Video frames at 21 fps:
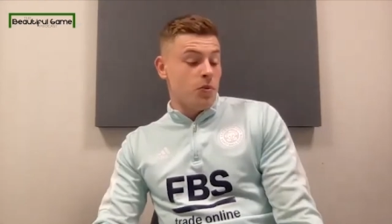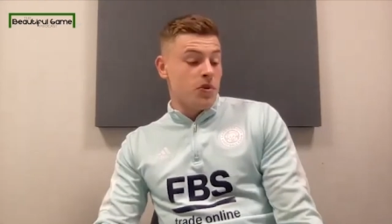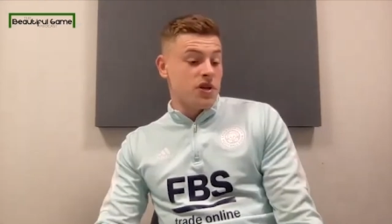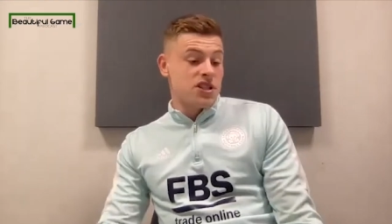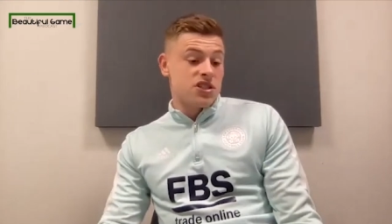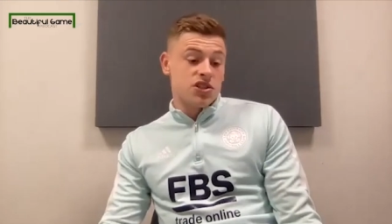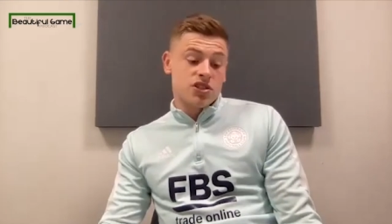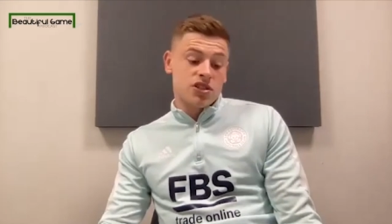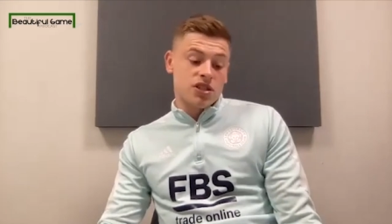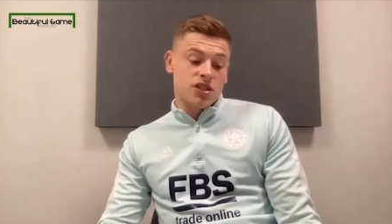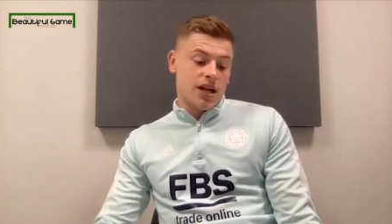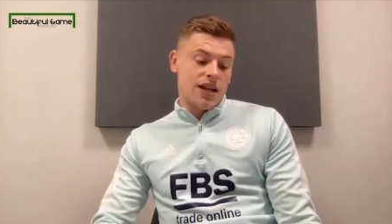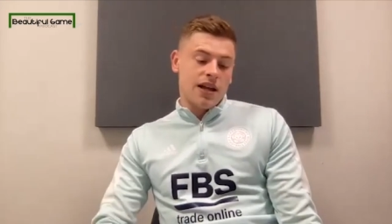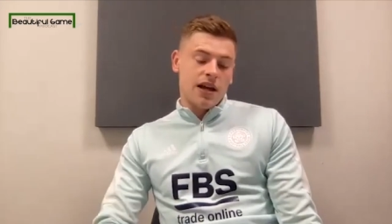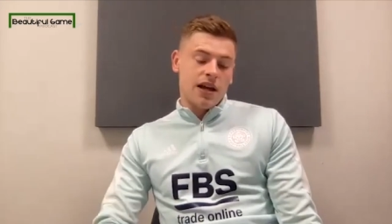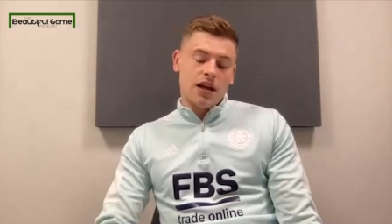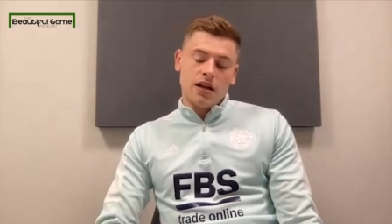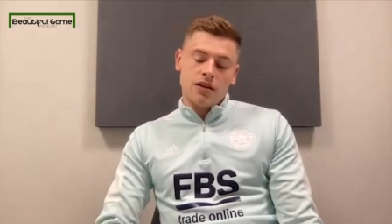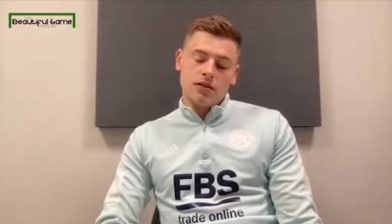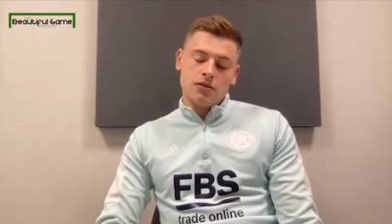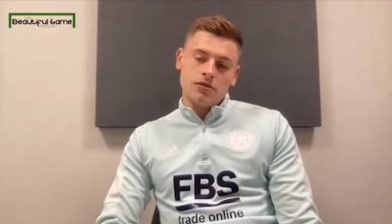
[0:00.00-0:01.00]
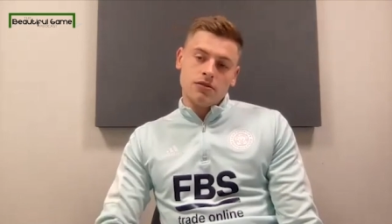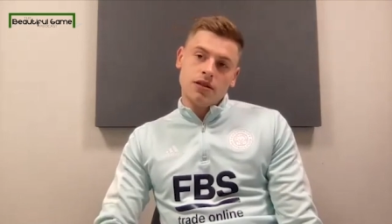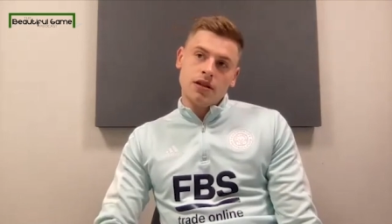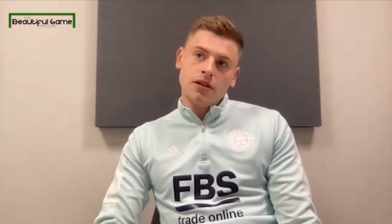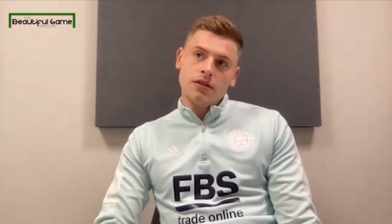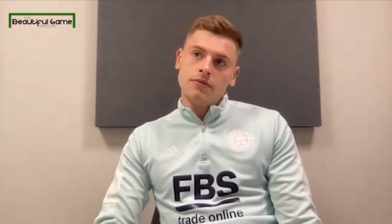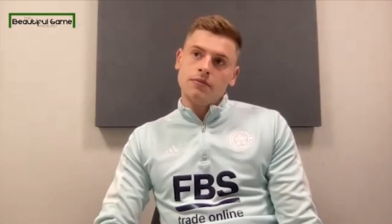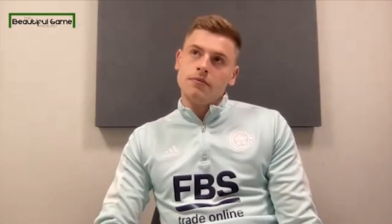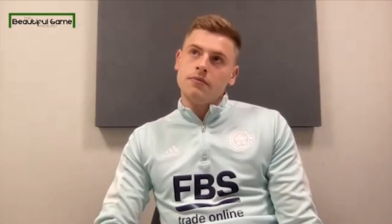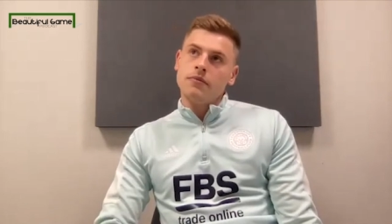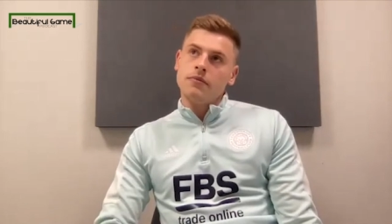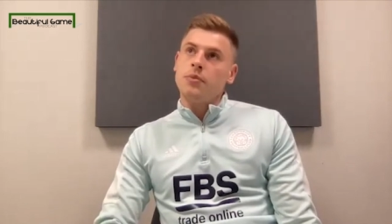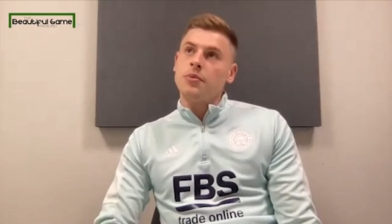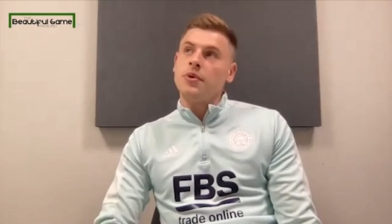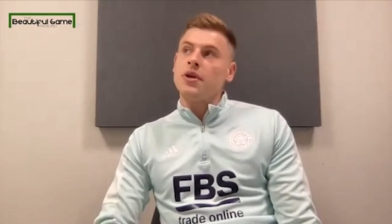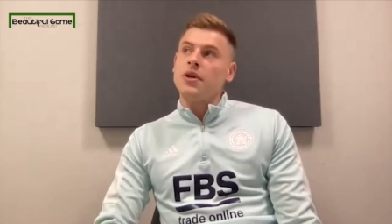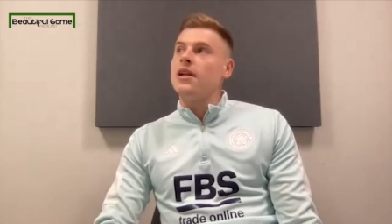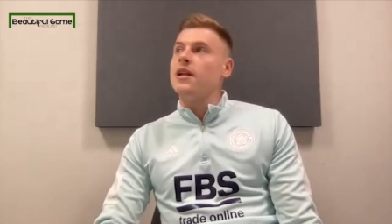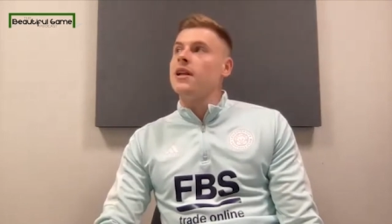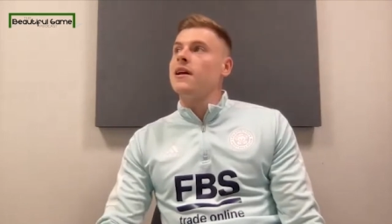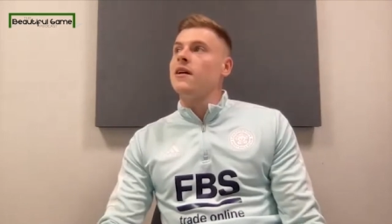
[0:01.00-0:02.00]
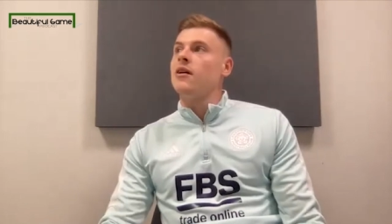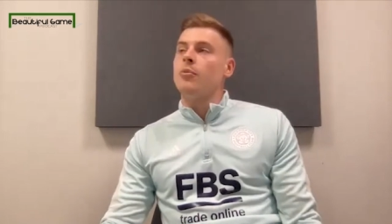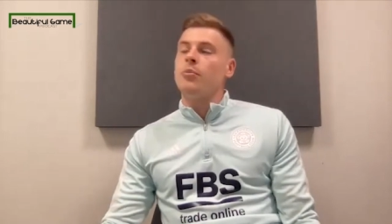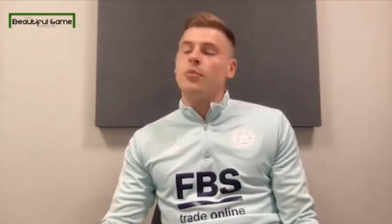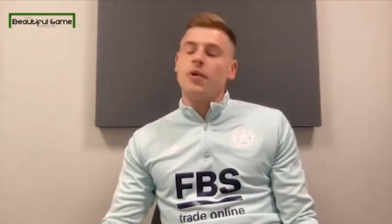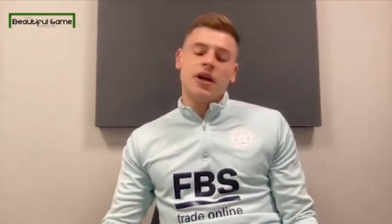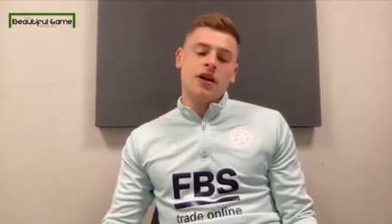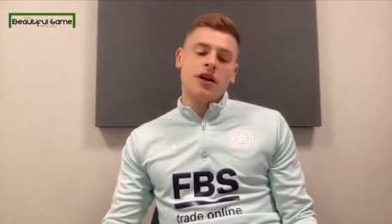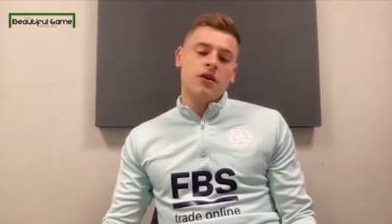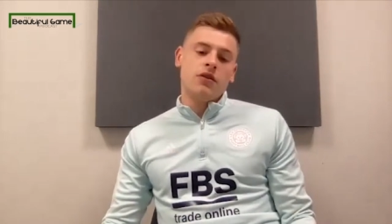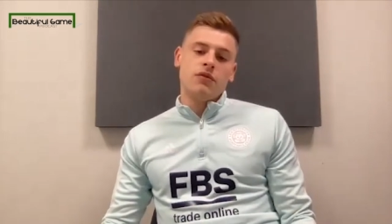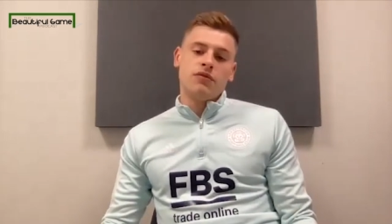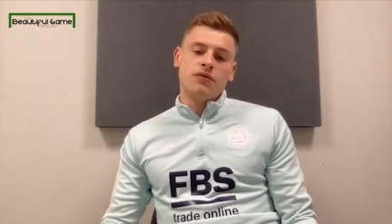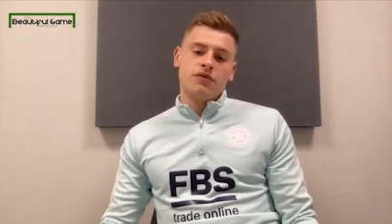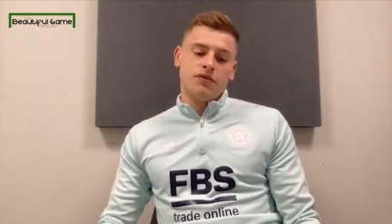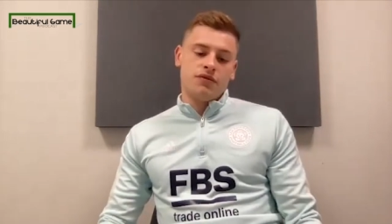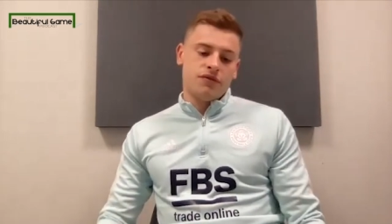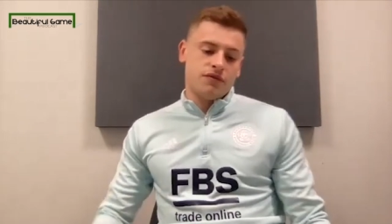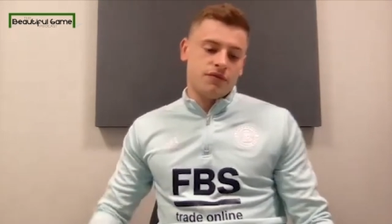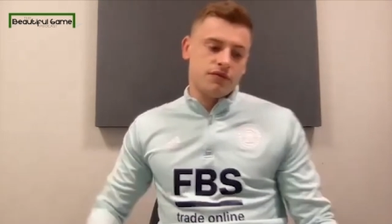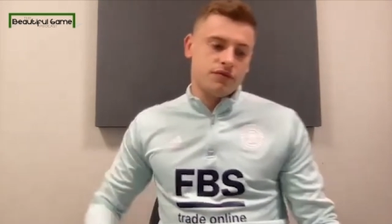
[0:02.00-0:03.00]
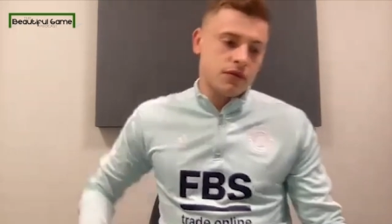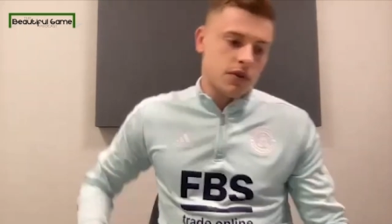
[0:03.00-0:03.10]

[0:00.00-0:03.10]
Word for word: It's probably just a, maybe a little bit of